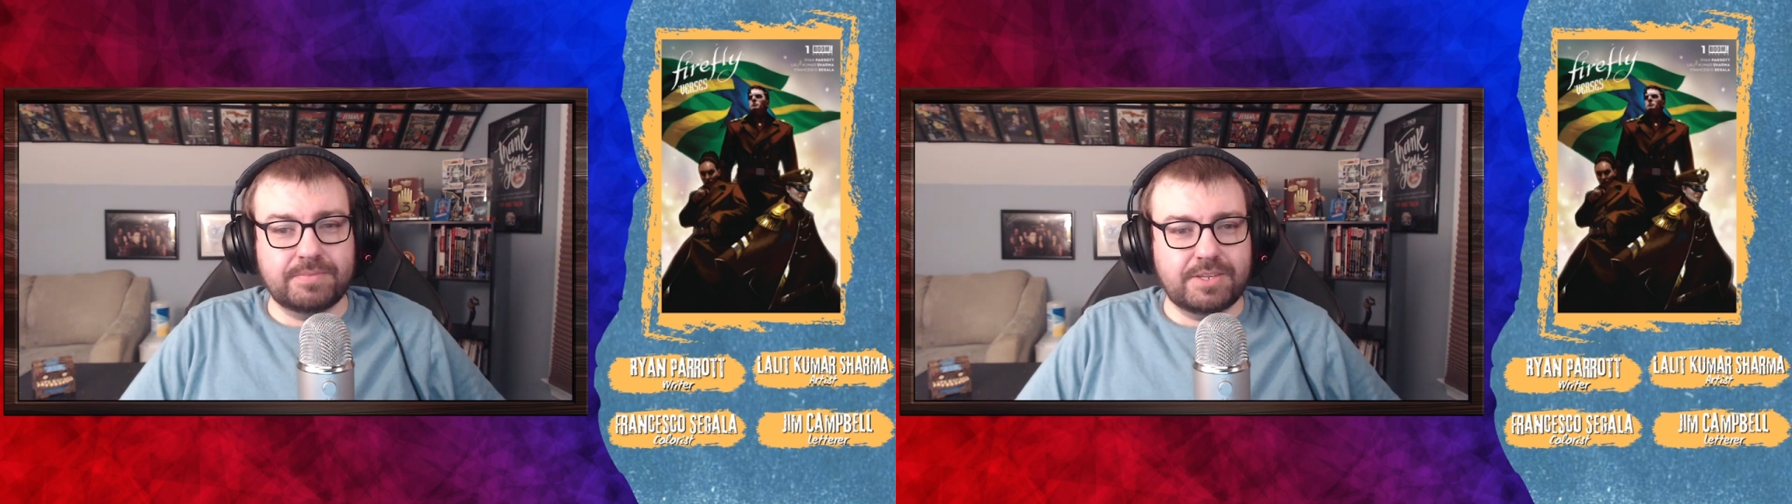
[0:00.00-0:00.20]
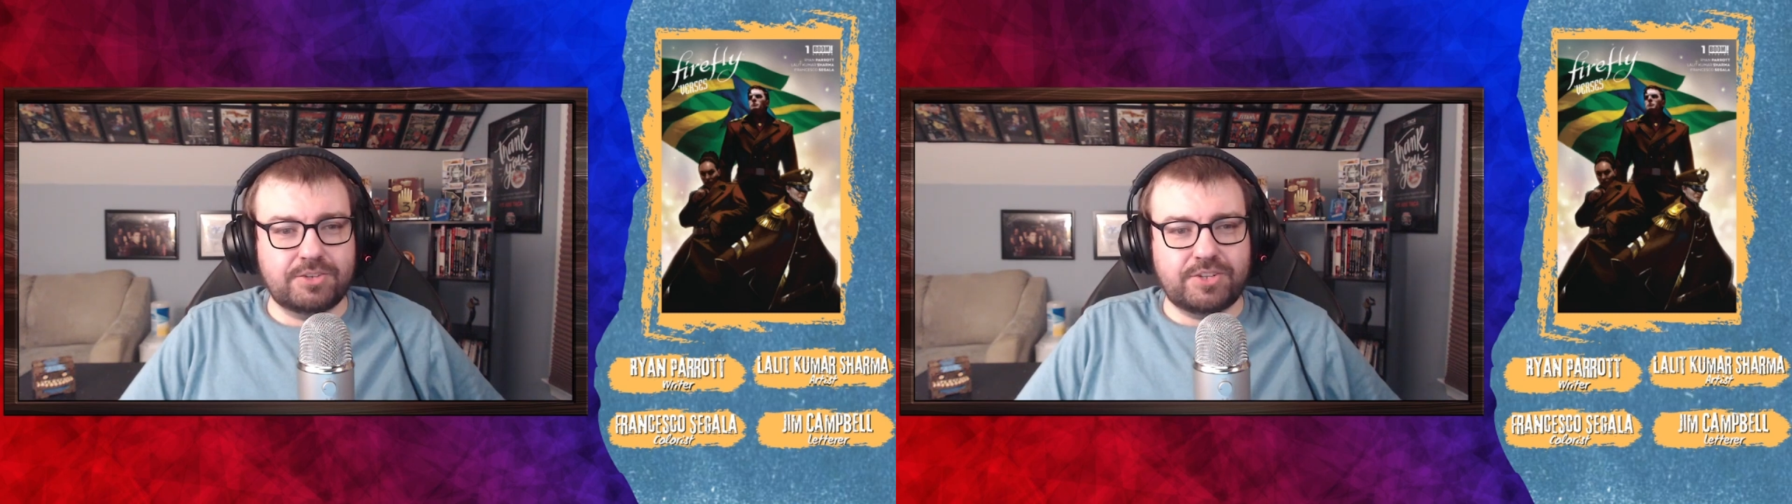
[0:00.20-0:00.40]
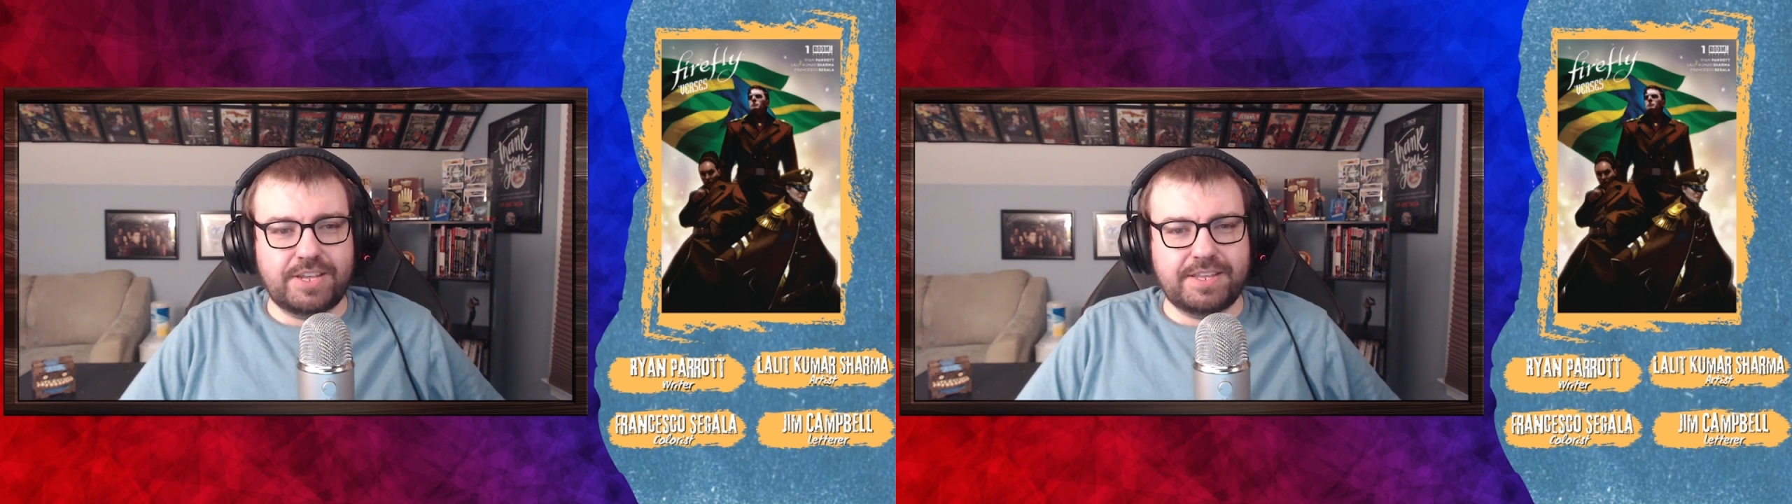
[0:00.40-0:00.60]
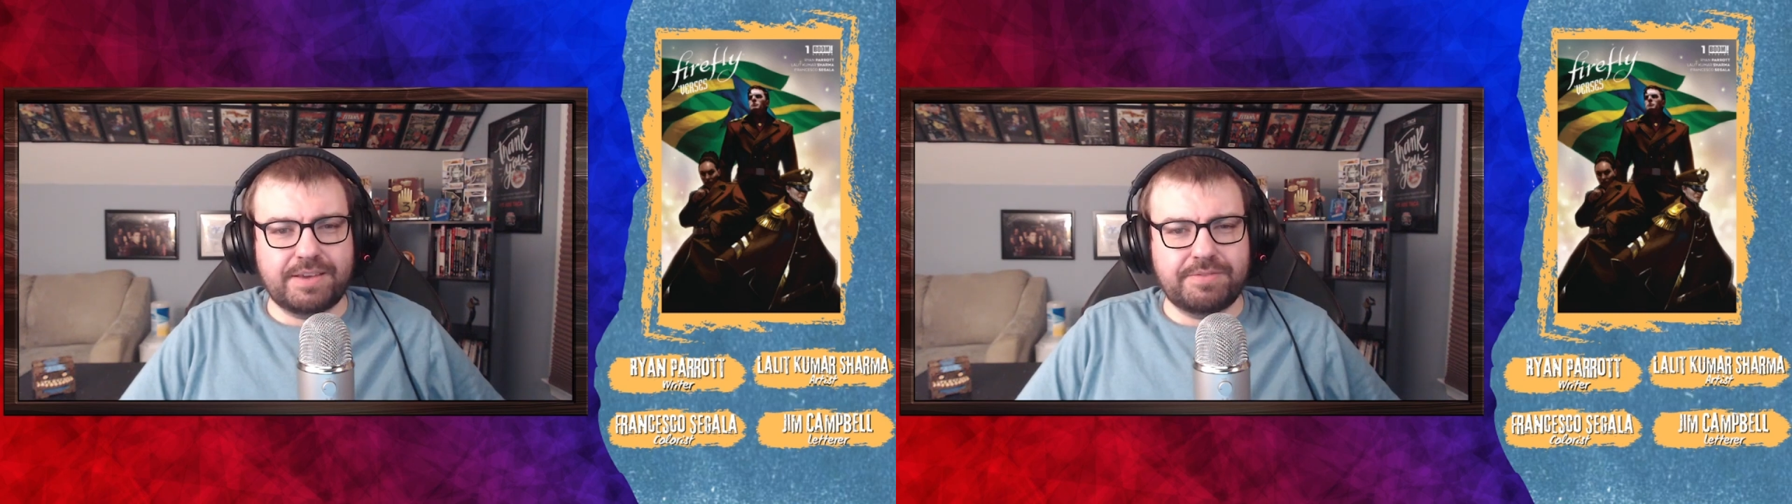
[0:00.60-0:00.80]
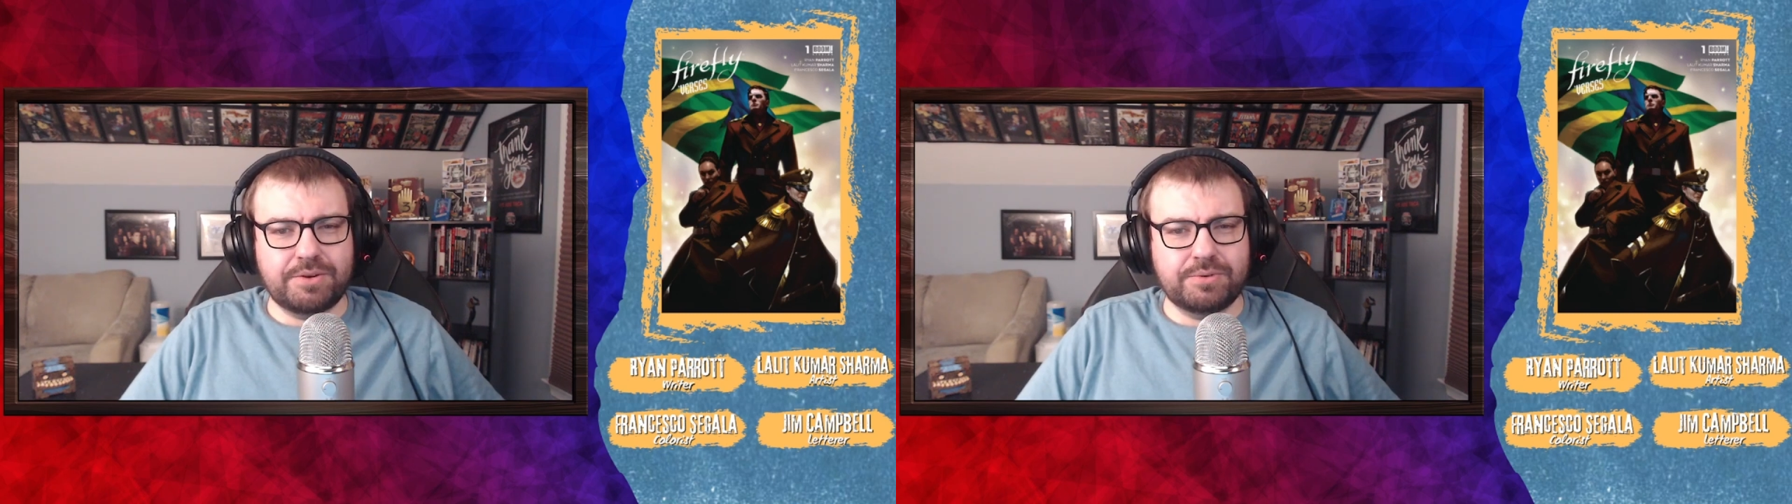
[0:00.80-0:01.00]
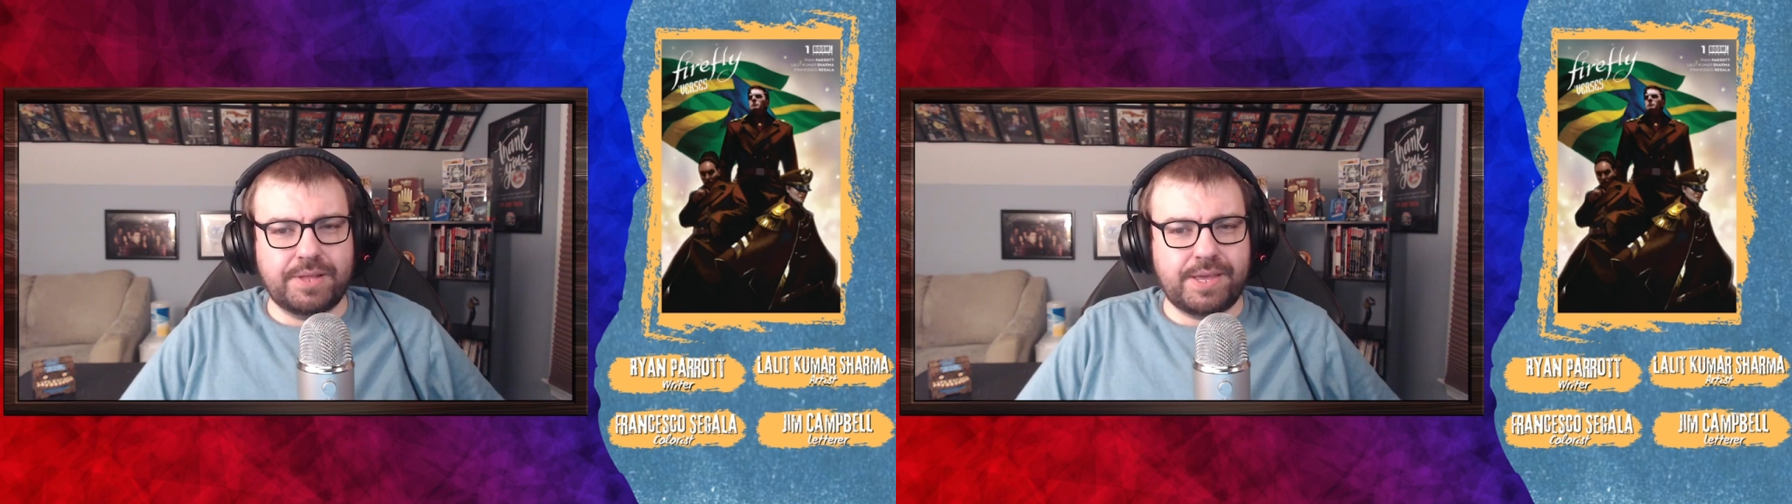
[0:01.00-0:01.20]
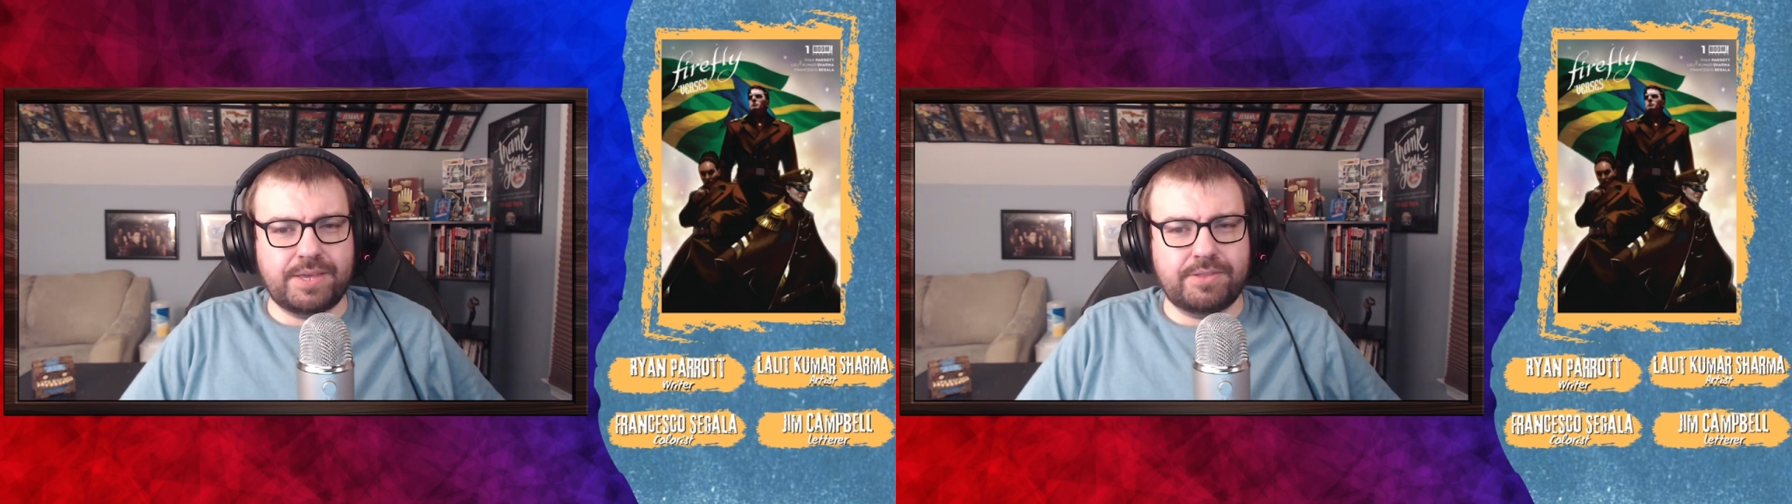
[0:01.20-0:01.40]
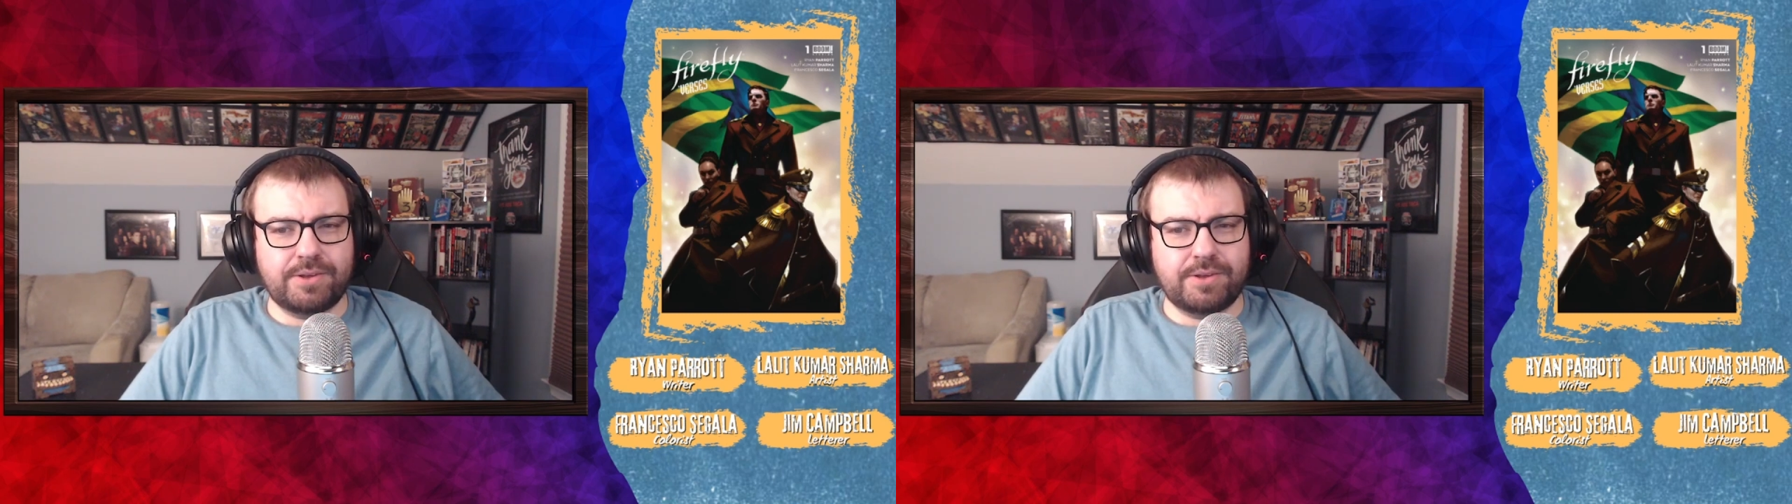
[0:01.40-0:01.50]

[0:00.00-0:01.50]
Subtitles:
stating if they don't like